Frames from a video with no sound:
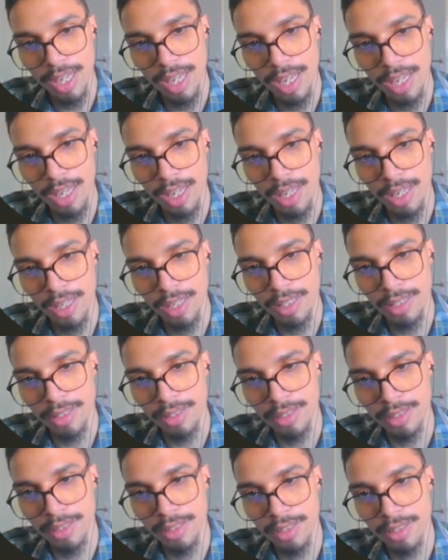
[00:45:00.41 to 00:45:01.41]
and
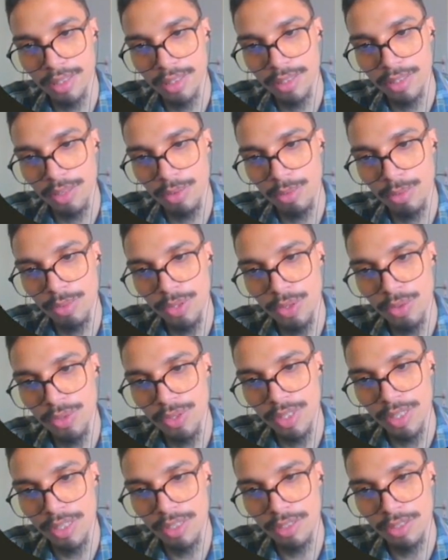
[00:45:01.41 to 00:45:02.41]
so we'll use
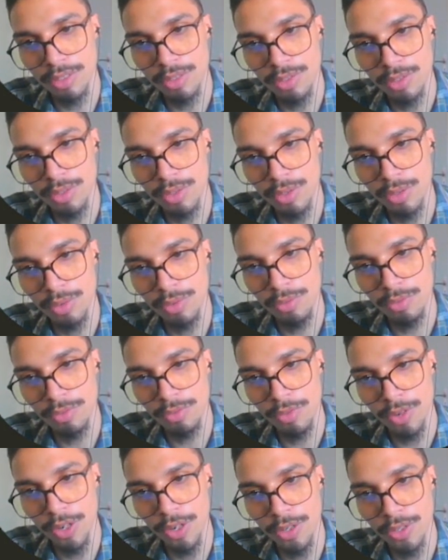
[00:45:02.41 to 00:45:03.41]
these two
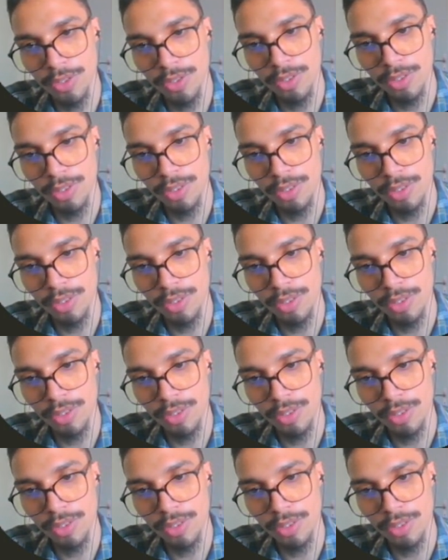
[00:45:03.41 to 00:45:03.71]
first